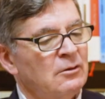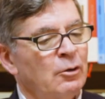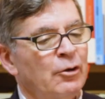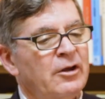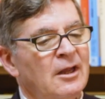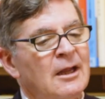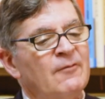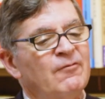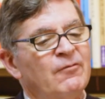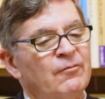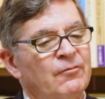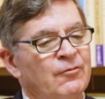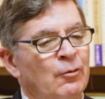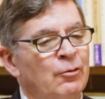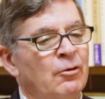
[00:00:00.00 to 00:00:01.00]
But looking
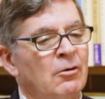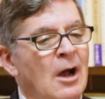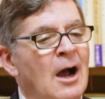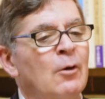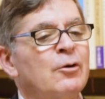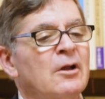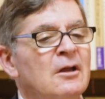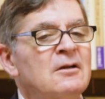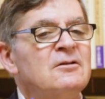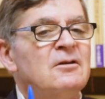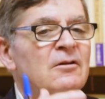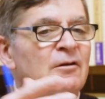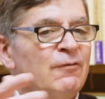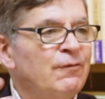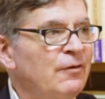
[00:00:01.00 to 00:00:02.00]
further out
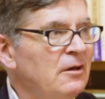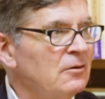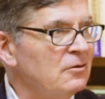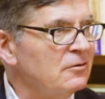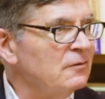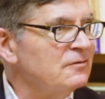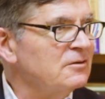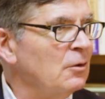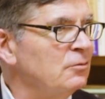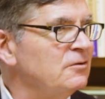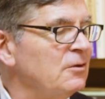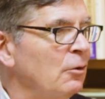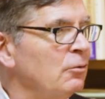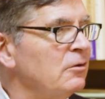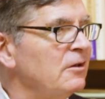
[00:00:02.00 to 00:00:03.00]
into the field of
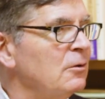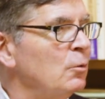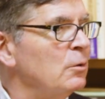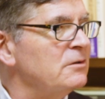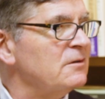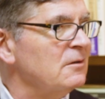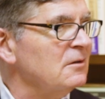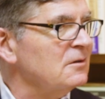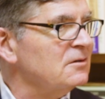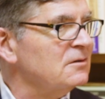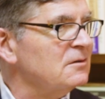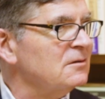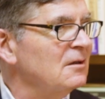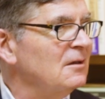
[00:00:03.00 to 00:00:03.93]
sociolinguistics,